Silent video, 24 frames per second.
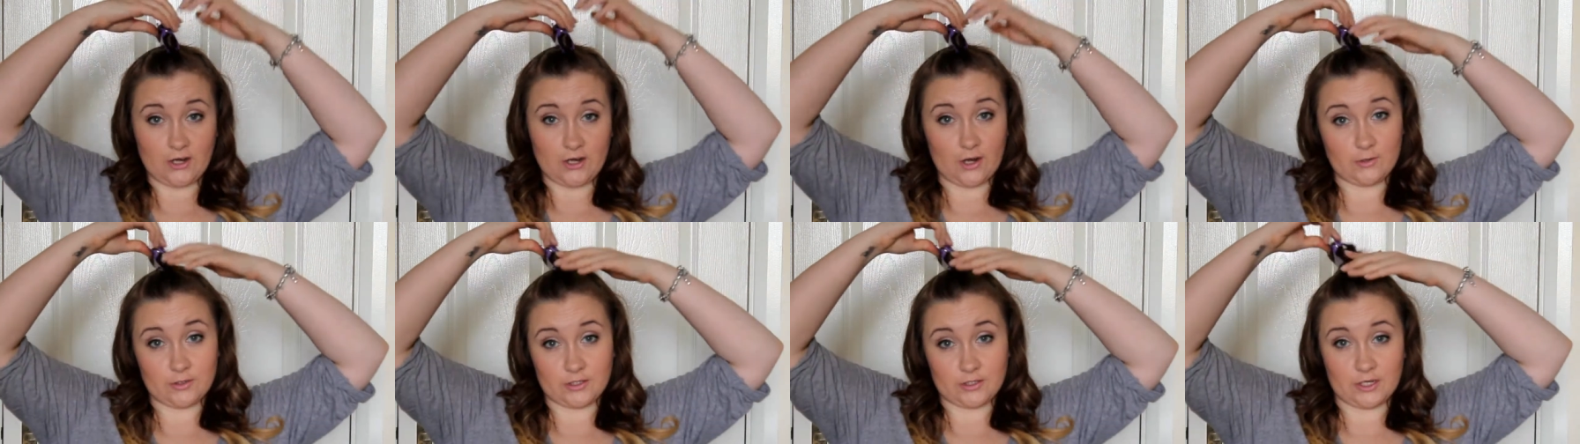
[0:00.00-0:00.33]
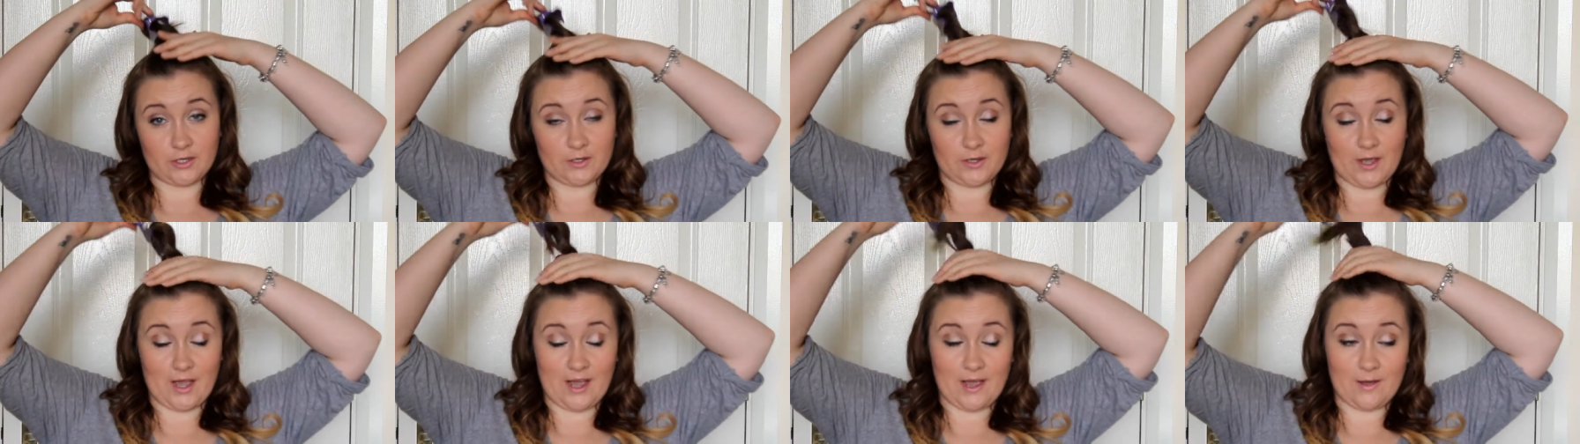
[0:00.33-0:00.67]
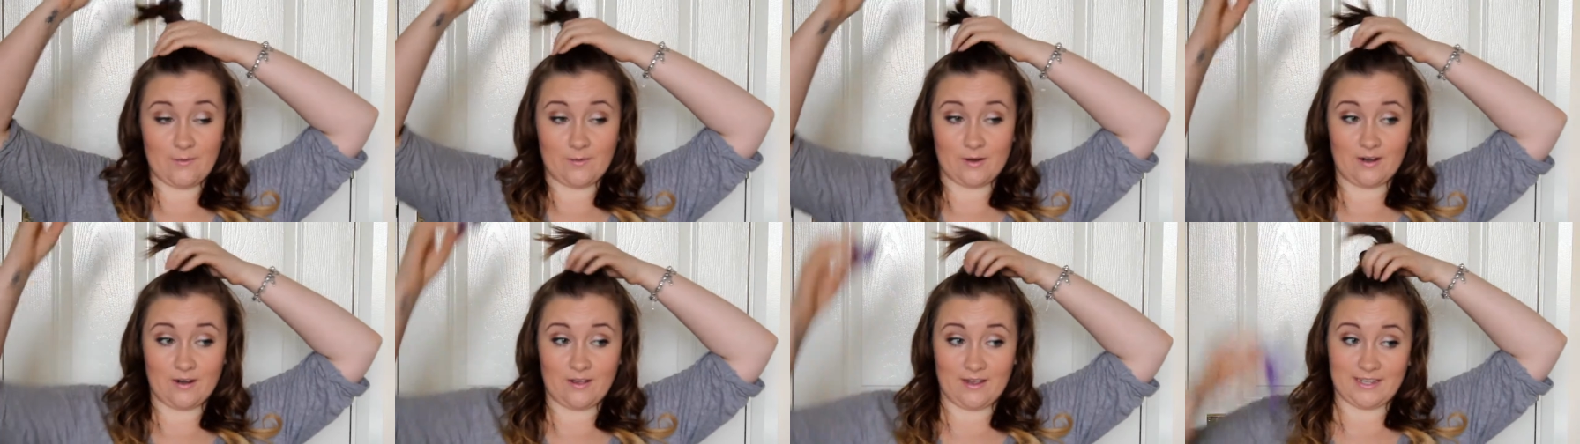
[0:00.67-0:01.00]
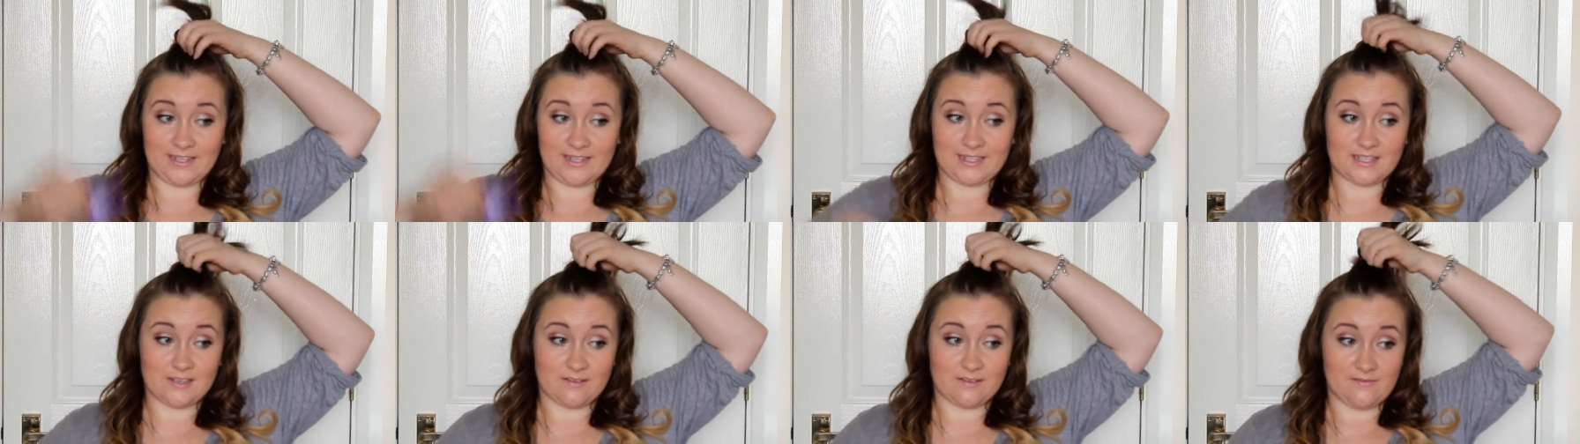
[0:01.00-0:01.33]
I'll show you how I
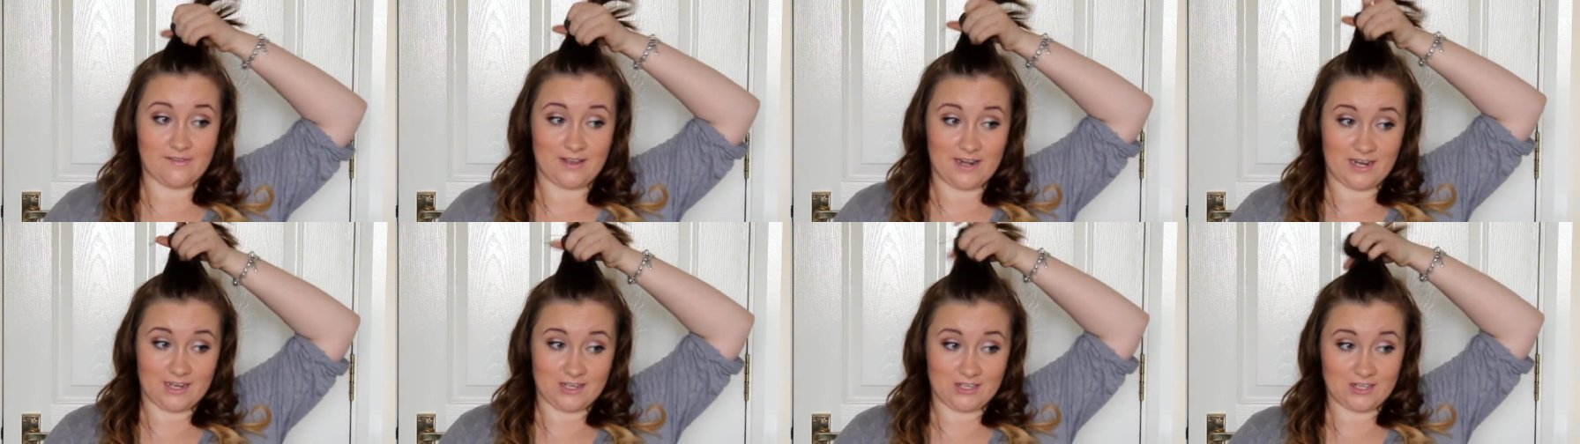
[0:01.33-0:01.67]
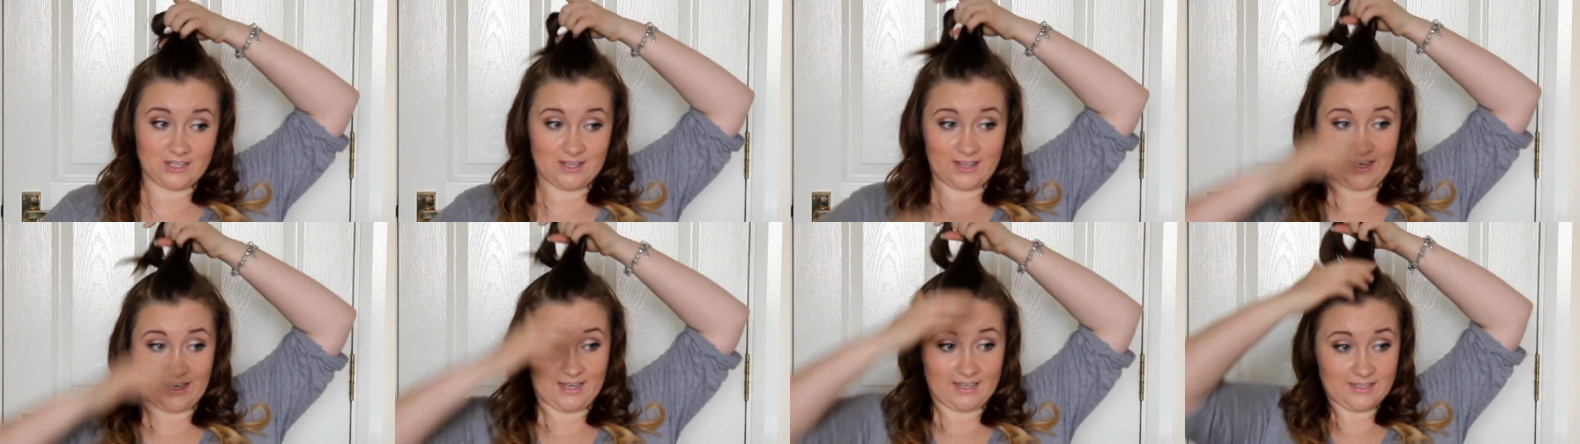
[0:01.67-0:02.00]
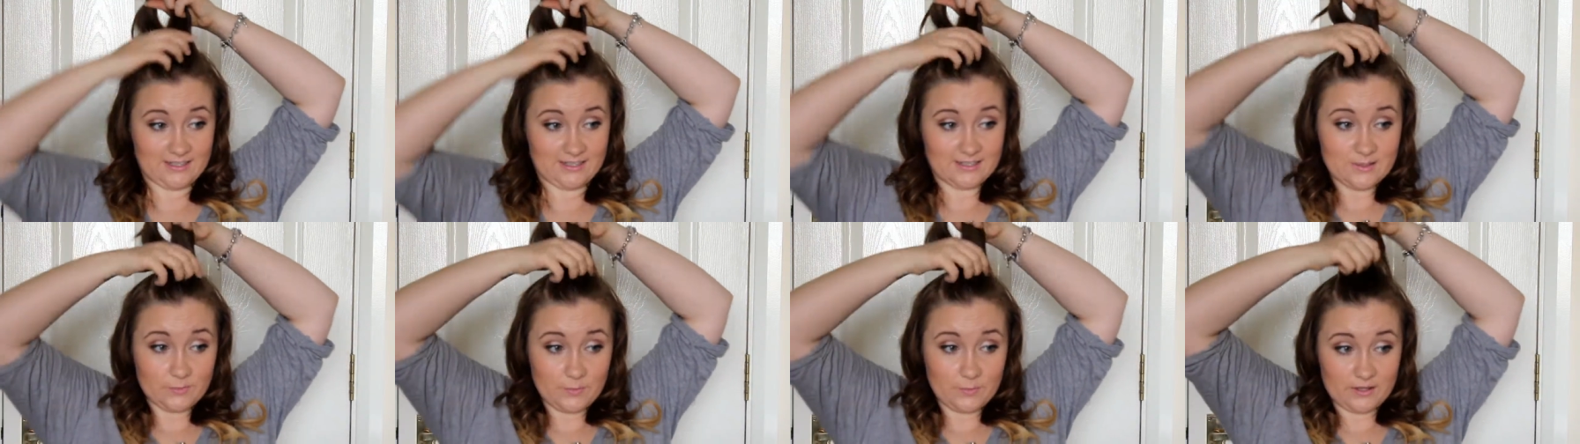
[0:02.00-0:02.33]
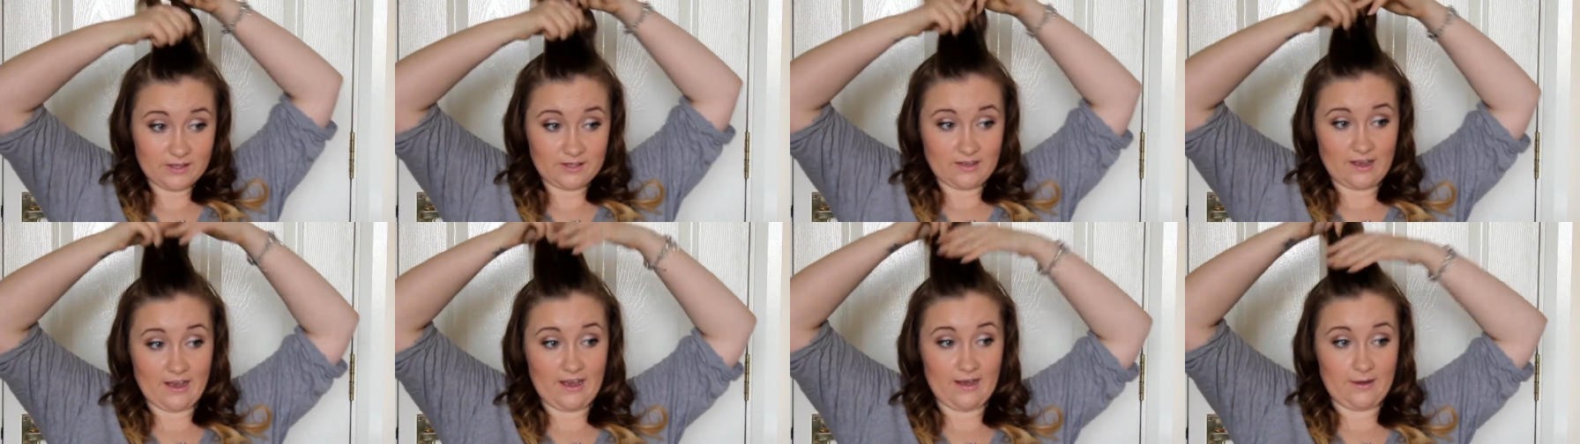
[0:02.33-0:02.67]
like to finish things
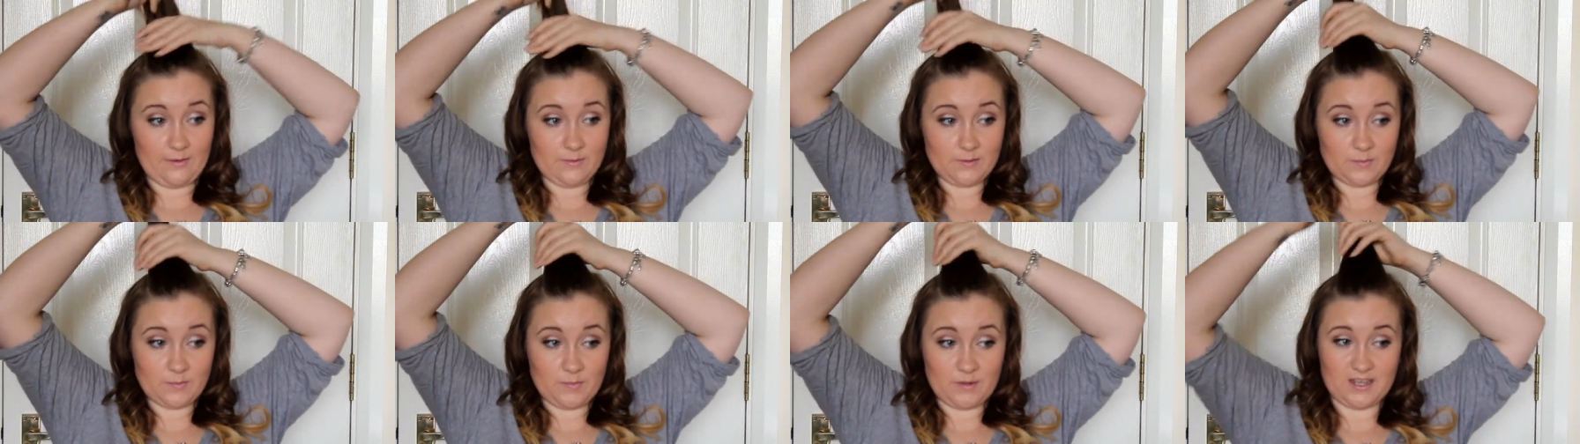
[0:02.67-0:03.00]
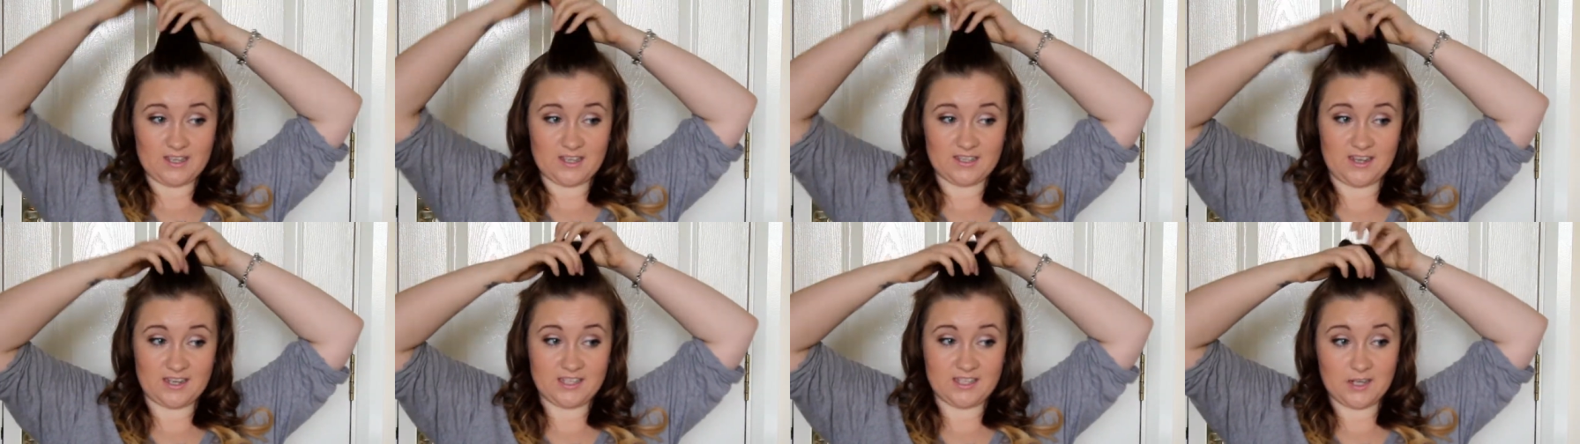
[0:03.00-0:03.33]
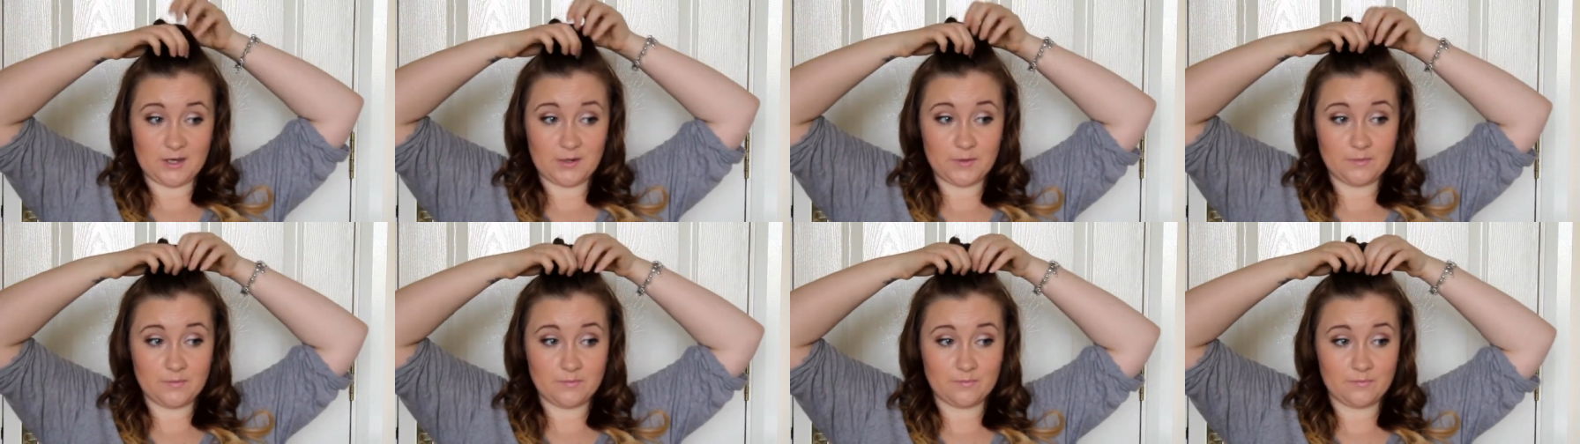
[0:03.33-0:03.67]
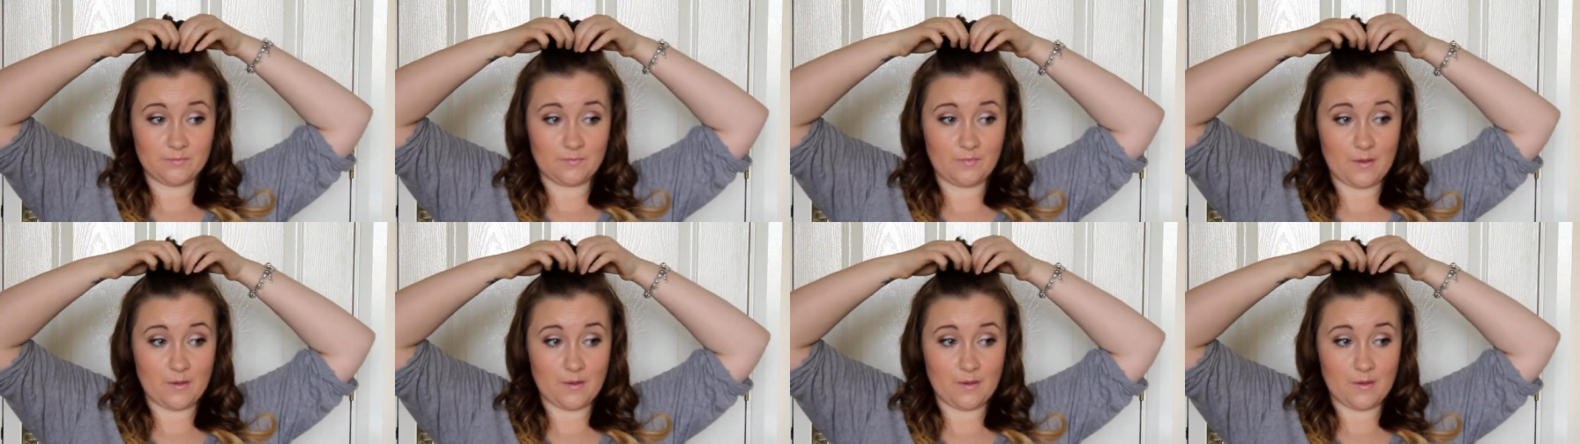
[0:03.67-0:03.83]
with curls, because I don't